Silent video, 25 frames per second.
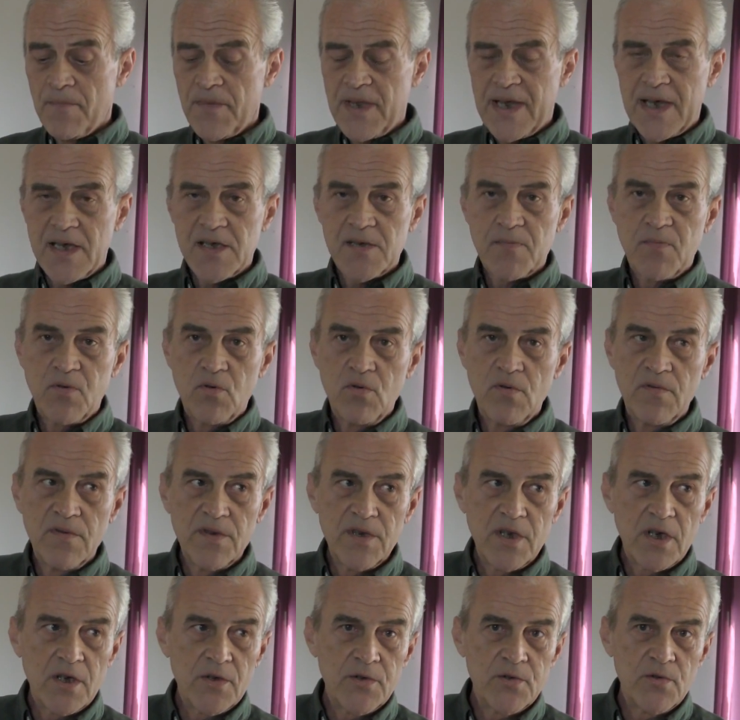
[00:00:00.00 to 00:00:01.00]
has
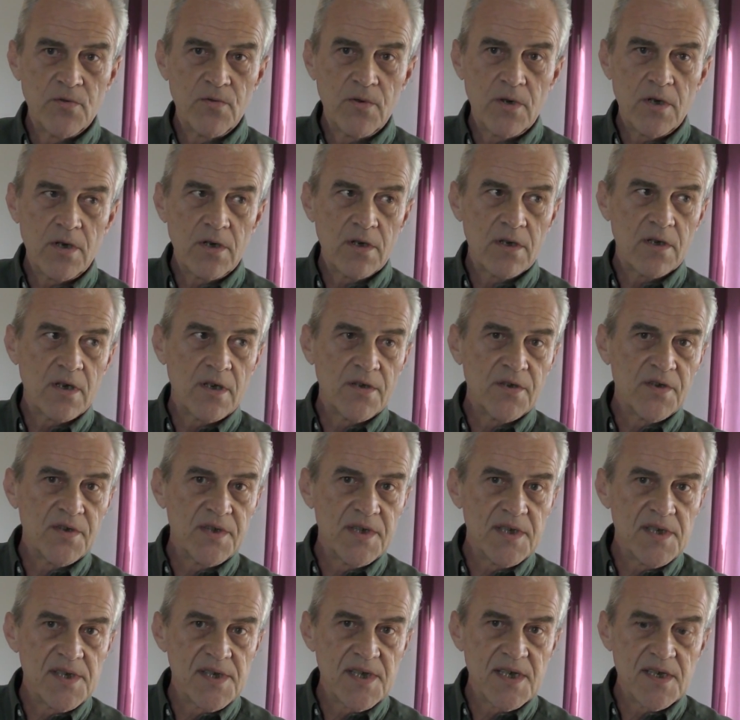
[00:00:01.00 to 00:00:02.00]
proven not to work under
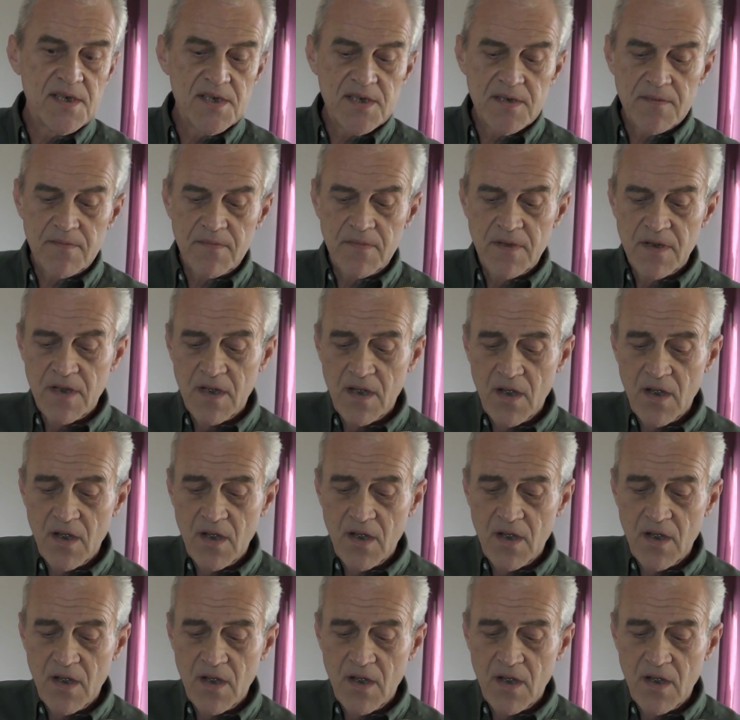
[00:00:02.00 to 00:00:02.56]
this system.